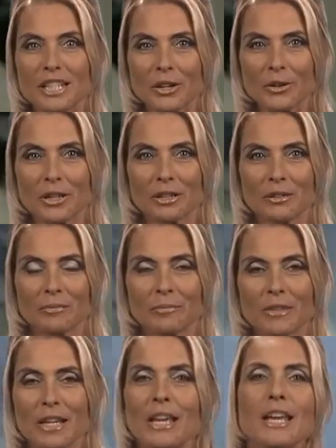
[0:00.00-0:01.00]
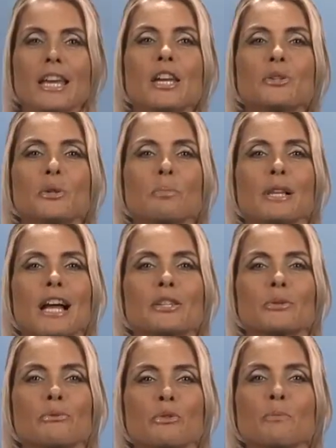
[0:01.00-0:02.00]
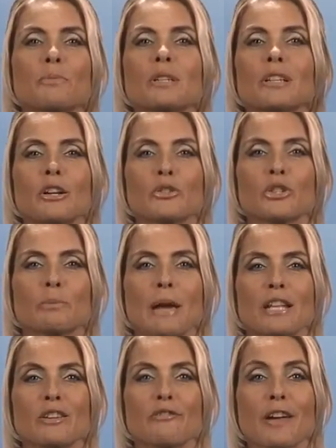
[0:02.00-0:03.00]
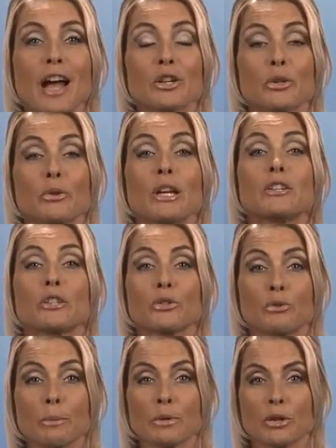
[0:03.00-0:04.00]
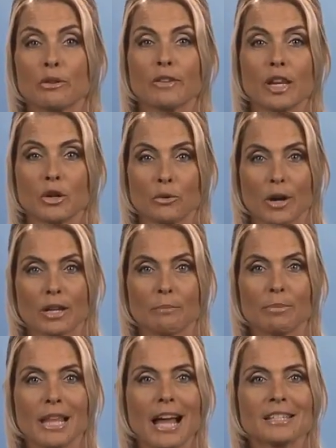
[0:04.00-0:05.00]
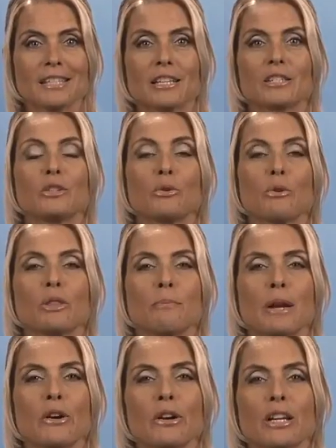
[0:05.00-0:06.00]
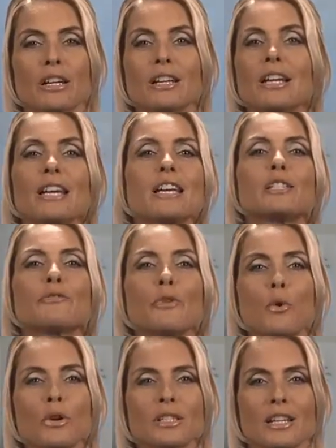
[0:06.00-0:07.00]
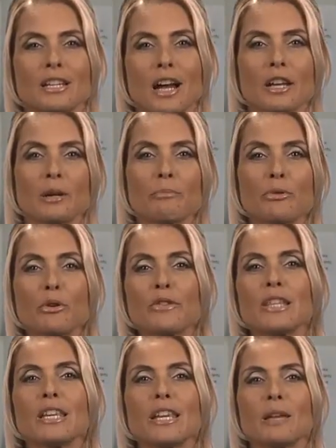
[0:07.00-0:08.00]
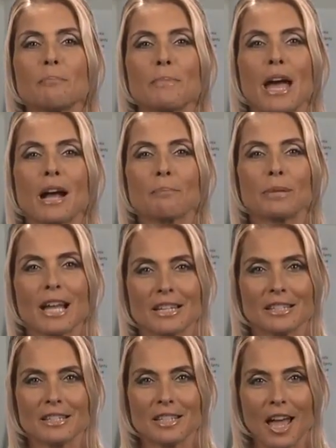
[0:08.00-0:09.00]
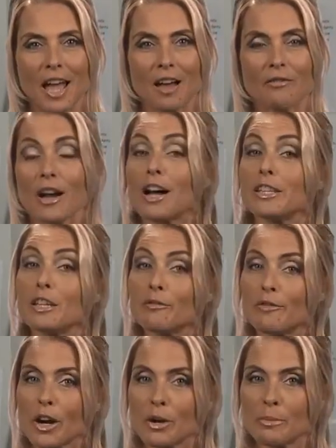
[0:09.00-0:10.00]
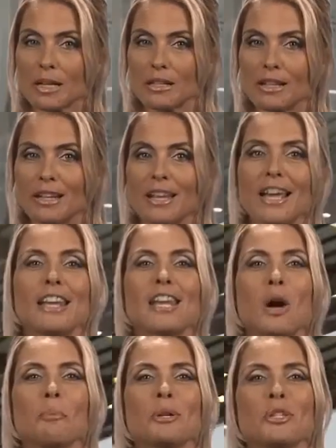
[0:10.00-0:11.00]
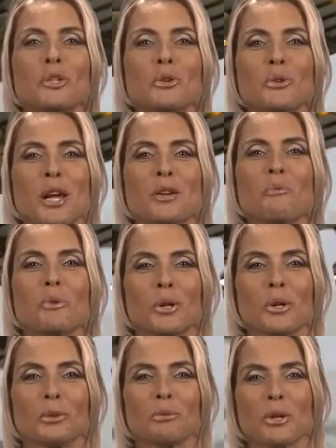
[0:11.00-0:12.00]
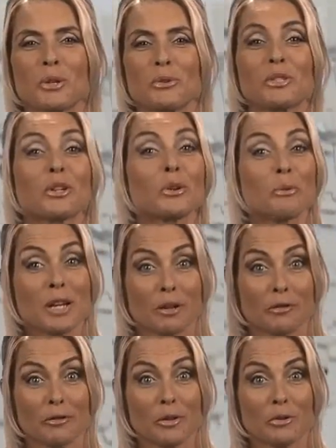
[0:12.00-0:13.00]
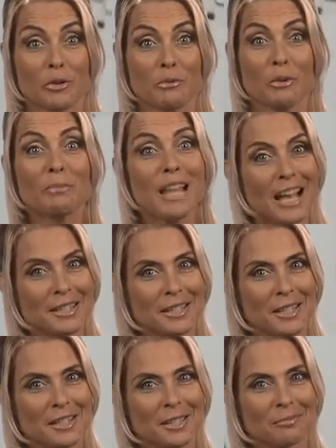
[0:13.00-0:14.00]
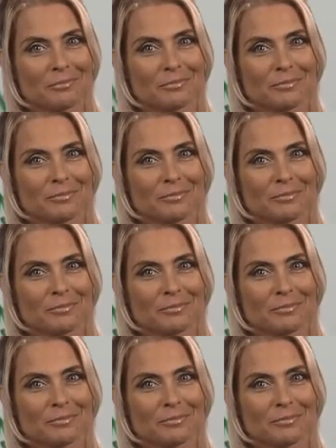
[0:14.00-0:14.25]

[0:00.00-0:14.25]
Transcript: material. Inteplast Group, the largest manufacturer and distributor of integrated plastics in North America, is focusing on improving the impact plastics have on the environment and helping to create a world where there is a greener future with plastics.